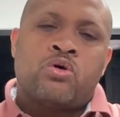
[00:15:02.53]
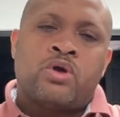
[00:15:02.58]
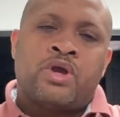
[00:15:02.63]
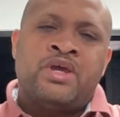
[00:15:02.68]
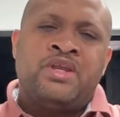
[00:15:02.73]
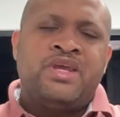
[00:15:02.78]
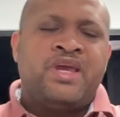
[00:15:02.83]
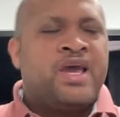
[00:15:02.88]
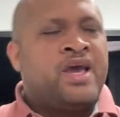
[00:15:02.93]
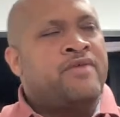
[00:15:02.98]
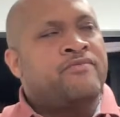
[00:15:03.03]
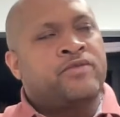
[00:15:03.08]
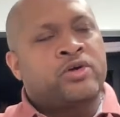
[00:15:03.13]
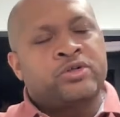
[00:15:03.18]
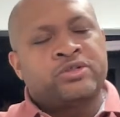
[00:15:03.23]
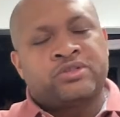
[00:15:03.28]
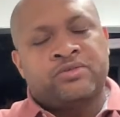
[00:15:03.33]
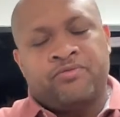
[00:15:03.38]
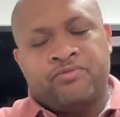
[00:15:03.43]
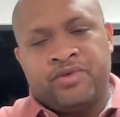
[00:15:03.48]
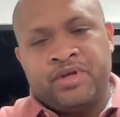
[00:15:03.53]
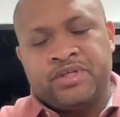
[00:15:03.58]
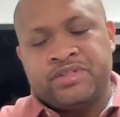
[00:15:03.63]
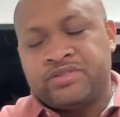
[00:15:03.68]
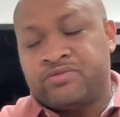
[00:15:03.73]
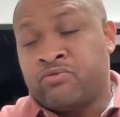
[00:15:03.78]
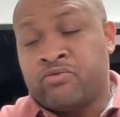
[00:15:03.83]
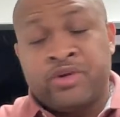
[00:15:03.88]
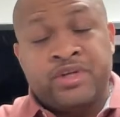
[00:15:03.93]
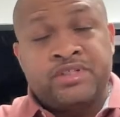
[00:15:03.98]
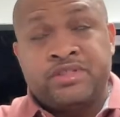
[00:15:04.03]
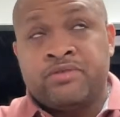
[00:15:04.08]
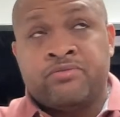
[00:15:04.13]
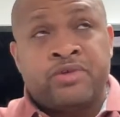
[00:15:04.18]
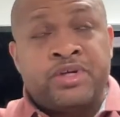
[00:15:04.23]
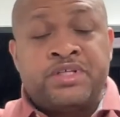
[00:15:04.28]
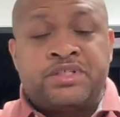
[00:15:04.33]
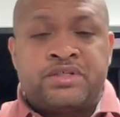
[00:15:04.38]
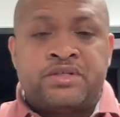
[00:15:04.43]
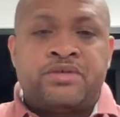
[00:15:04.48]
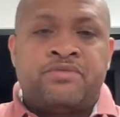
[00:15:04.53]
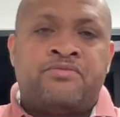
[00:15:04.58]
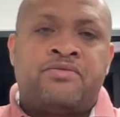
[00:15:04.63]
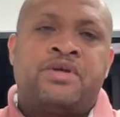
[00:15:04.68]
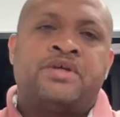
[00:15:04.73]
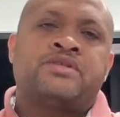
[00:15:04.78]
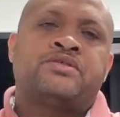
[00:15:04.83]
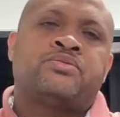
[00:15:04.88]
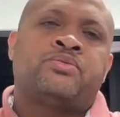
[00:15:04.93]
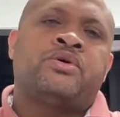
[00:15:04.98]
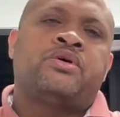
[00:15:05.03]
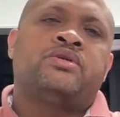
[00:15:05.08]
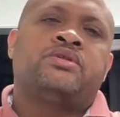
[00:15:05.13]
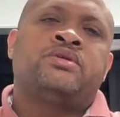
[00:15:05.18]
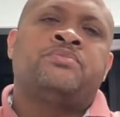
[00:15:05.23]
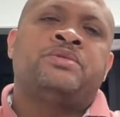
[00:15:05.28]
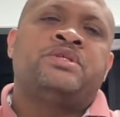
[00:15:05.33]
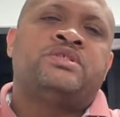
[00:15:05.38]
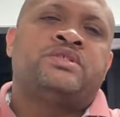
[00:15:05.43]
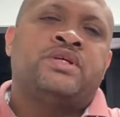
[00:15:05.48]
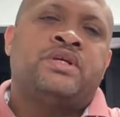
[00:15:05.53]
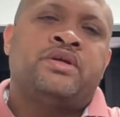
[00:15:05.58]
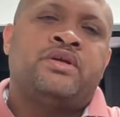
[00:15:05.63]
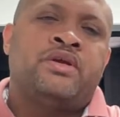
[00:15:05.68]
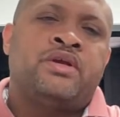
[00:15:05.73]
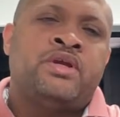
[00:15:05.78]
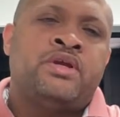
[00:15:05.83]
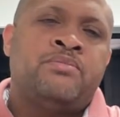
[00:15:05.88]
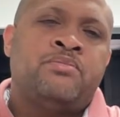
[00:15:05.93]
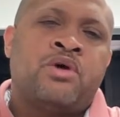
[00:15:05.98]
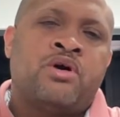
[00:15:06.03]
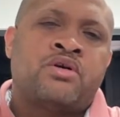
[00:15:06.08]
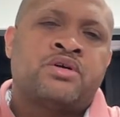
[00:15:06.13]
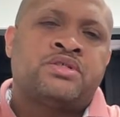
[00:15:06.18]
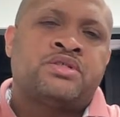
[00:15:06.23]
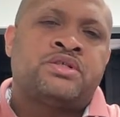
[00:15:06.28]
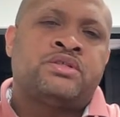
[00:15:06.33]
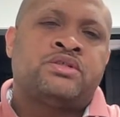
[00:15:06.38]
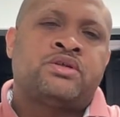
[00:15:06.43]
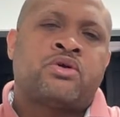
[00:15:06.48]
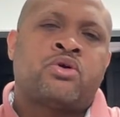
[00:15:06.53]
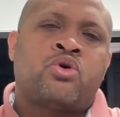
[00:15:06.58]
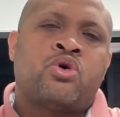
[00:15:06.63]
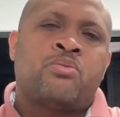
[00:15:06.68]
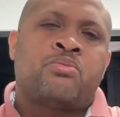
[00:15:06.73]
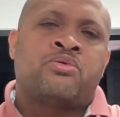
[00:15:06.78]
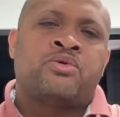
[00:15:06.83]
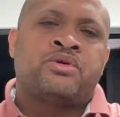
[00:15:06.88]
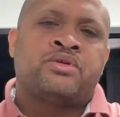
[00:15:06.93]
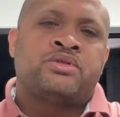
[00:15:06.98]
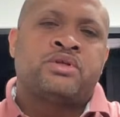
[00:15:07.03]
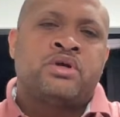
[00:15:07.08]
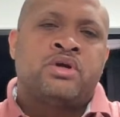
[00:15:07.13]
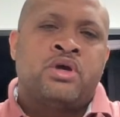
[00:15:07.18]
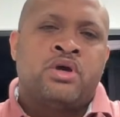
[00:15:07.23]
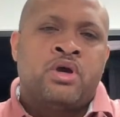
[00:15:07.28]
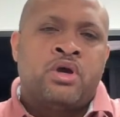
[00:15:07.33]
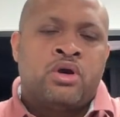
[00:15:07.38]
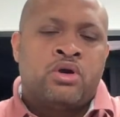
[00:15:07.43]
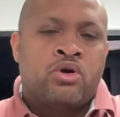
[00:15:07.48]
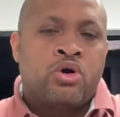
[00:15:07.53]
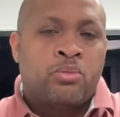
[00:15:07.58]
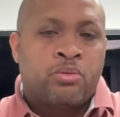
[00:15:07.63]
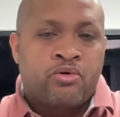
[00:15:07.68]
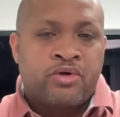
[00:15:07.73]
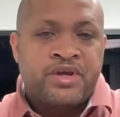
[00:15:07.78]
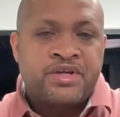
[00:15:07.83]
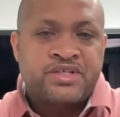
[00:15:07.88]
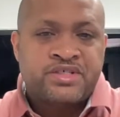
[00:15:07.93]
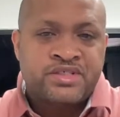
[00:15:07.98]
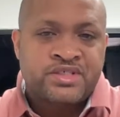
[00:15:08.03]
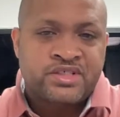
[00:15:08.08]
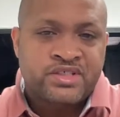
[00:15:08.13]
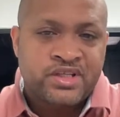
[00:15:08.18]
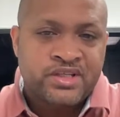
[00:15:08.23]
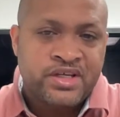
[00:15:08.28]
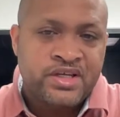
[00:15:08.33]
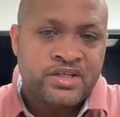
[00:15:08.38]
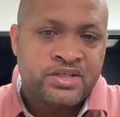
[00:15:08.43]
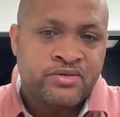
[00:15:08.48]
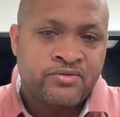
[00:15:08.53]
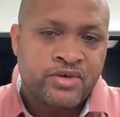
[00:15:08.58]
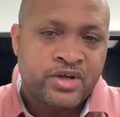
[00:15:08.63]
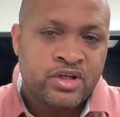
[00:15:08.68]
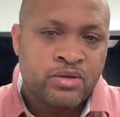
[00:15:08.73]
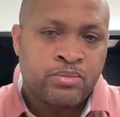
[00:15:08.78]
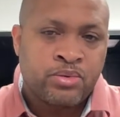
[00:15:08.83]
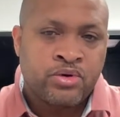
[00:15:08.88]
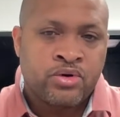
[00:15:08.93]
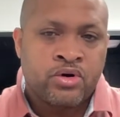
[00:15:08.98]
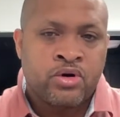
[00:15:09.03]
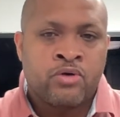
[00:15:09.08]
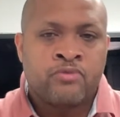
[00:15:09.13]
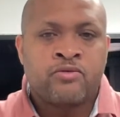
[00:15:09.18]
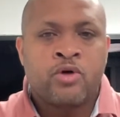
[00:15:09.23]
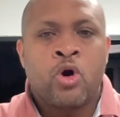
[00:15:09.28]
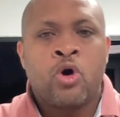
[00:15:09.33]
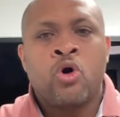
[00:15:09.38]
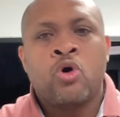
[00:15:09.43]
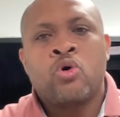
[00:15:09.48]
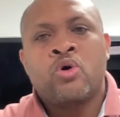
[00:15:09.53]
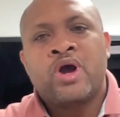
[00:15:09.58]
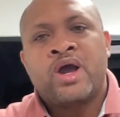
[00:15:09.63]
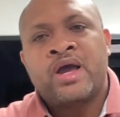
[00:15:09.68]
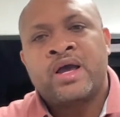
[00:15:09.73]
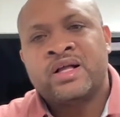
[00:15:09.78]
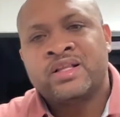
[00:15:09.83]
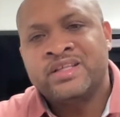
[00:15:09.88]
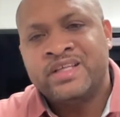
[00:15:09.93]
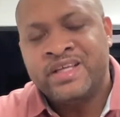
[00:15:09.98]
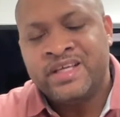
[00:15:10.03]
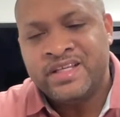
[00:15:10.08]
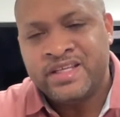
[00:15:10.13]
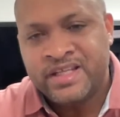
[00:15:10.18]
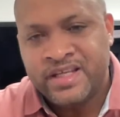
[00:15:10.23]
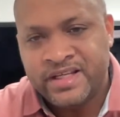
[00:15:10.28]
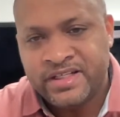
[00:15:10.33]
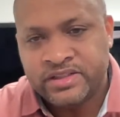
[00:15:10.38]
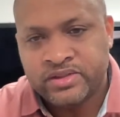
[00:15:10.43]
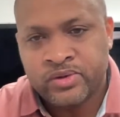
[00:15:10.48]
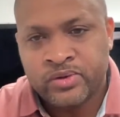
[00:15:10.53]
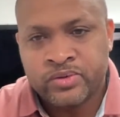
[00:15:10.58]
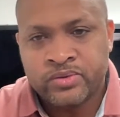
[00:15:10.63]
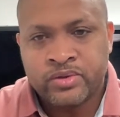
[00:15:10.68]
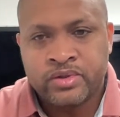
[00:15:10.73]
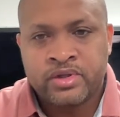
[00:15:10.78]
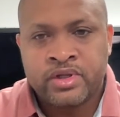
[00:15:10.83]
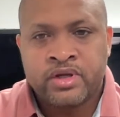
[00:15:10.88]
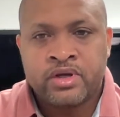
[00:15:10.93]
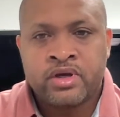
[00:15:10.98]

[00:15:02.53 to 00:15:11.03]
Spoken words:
Any adverse events, recent events. Well, let me see. eMargins Corporation is the leading developer of OLED, so